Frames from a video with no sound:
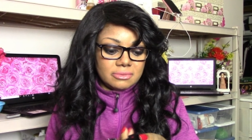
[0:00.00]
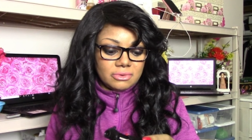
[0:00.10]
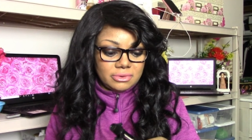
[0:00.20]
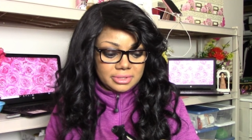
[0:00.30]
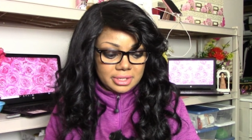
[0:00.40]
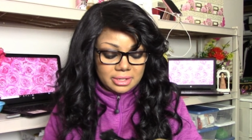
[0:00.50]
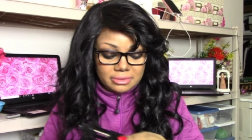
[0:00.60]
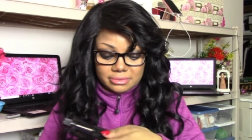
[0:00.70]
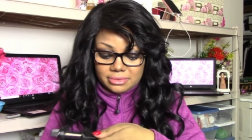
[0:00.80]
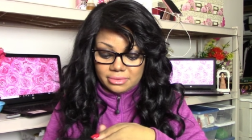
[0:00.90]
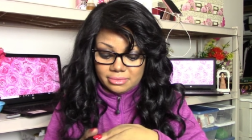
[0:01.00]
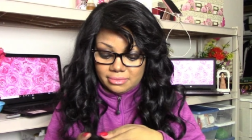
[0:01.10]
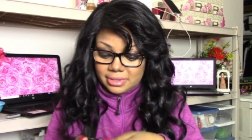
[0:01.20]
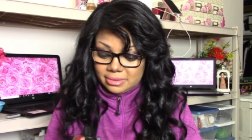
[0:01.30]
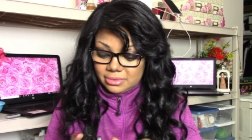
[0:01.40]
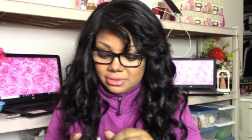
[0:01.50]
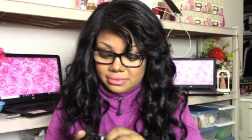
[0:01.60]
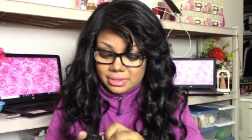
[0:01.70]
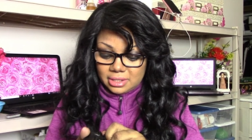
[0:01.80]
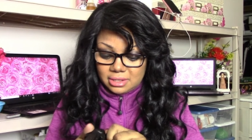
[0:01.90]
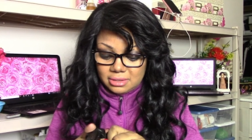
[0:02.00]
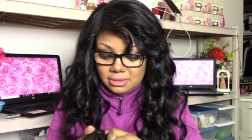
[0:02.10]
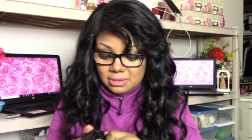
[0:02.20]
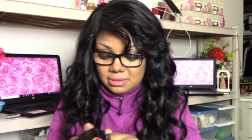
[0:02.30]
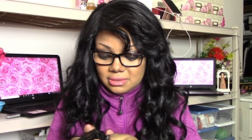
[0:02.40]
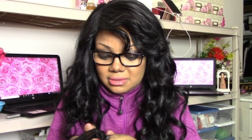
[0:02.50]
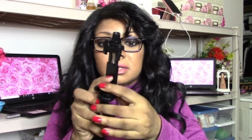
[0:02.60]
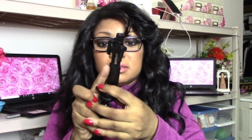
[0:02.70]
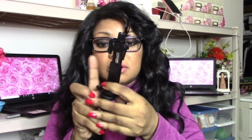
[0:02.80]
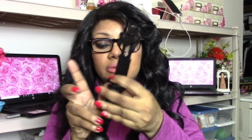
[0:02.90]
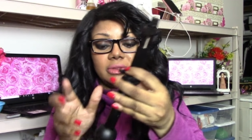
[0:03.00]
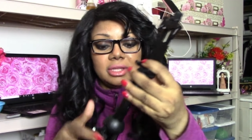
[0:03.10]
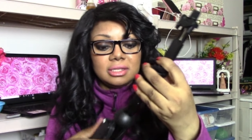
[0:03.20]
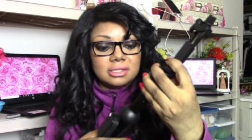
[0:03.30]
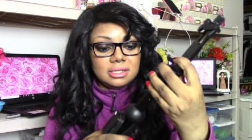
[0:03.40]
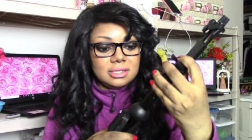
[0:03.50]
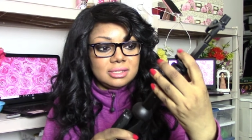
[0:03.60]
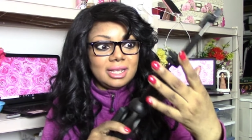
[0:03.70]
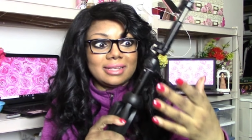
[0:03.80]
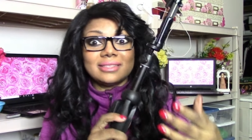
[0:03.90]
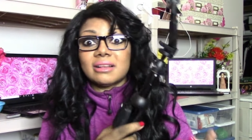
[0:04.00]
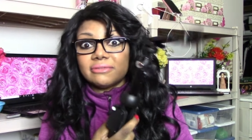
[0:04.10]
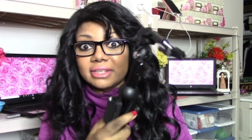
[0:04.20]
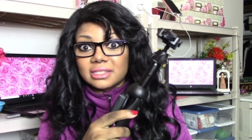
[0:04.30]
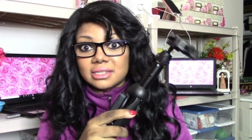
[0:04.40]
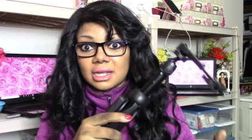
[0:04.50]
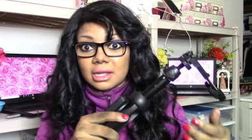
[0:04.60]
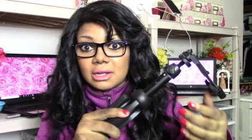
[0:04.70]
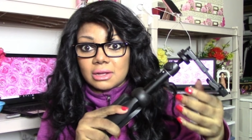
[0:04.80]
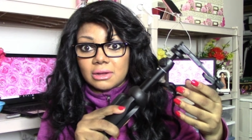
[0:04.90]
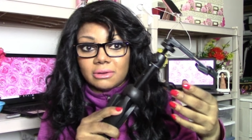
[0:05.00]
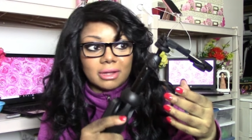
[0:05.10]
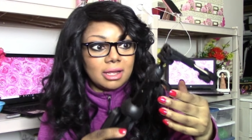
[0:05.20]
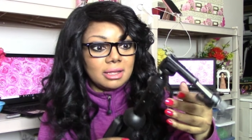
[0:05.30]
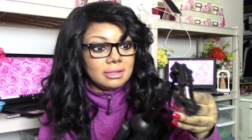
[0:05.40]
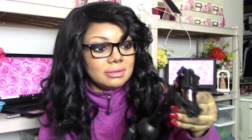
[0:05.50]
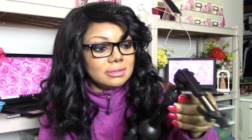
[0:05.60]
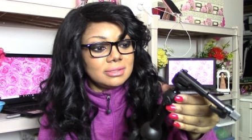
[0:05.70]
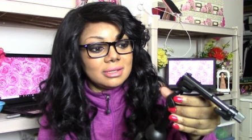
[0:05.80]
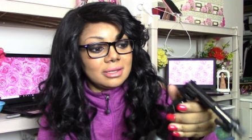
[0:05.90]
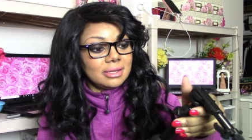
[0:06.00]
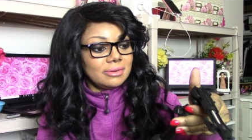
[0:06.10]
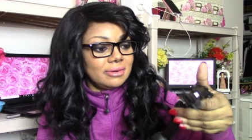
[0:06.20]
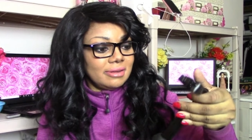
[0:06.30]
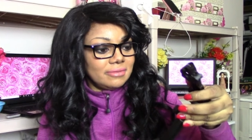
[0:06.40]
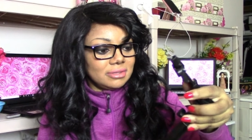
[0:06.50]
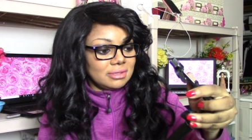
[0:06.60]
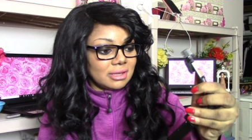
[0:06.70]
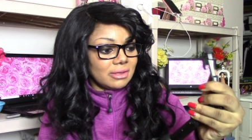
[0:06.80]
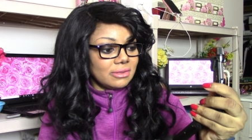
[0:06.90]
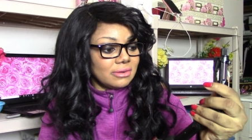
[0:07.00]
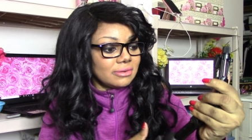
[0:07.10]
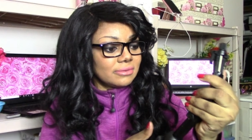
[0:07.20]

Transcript: Of course, I don't know what I'm doing here. So this is a selfie stick, okay? Let's see, I don't have it together.